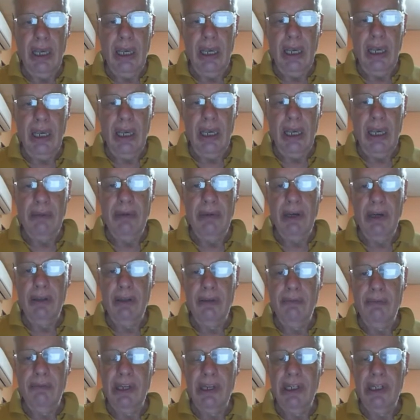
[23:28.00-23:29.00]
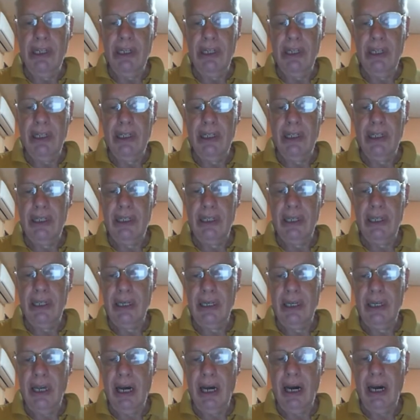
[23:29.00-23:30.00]
about matchings
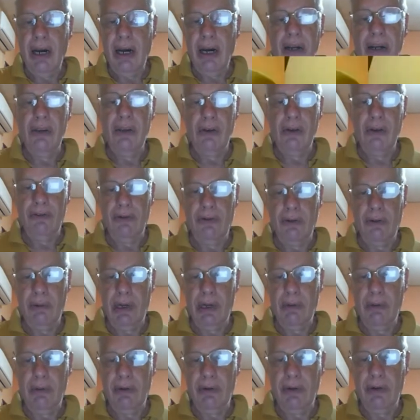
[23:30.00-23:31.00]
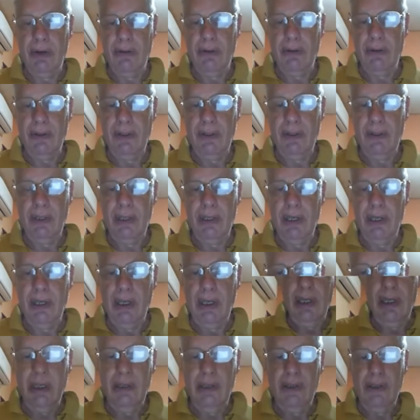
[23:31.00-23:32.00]
in R uniform hypergraphs.
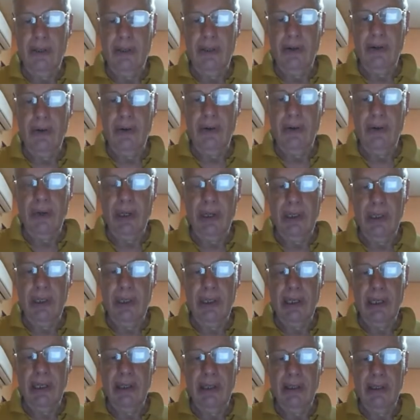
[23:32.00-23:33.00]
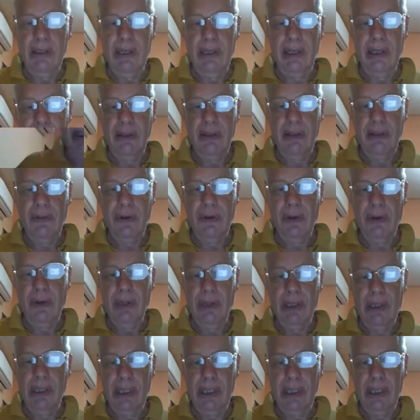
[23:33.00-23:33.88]
So it says that the following, that T